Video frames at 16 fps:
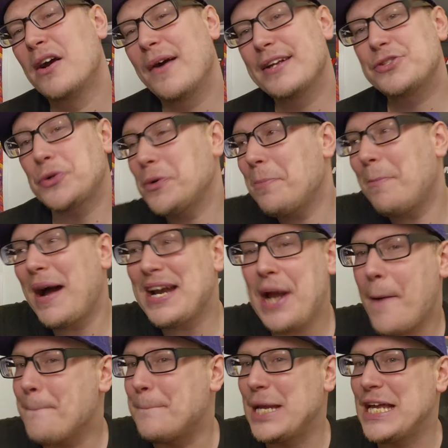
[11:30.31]
Right. So it might
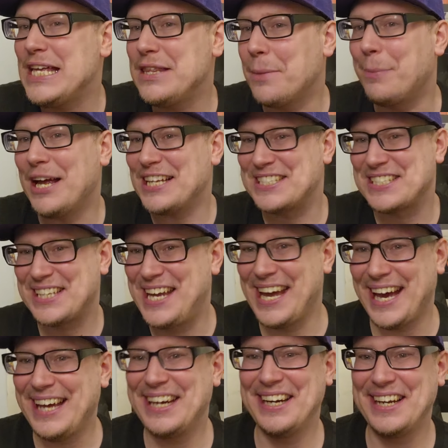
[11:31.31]
not be the best
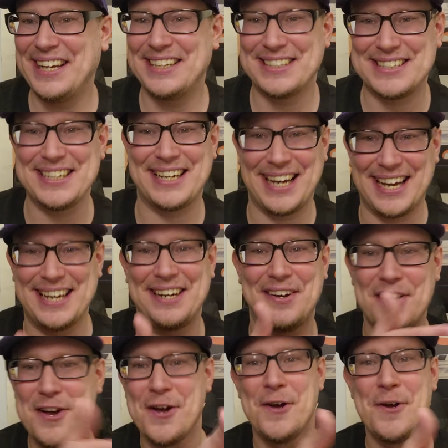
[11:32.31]
candidate to kind
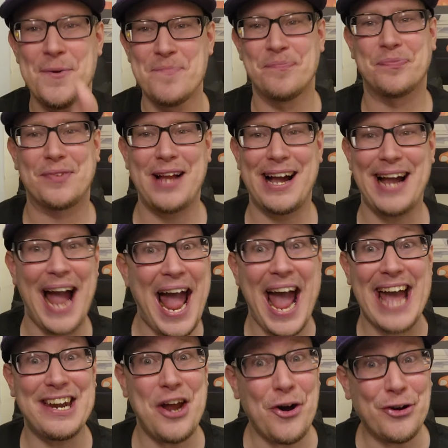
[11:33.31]
of like,
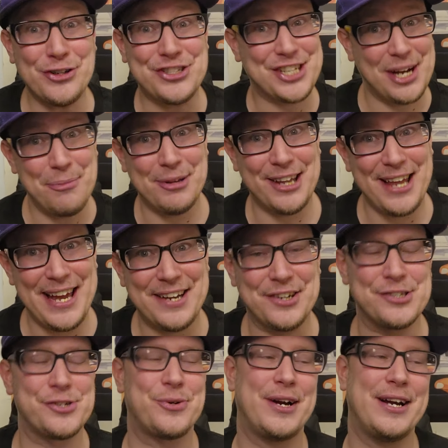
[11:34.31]
hey, no, you should come to the
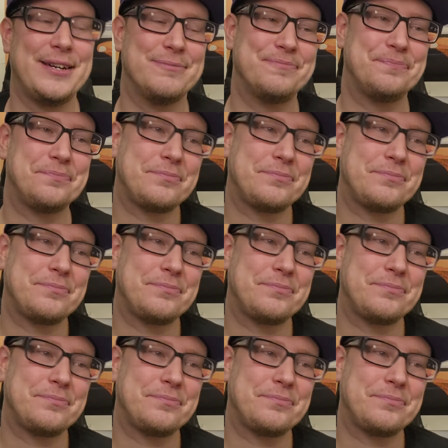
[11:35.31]
Lakers. Right.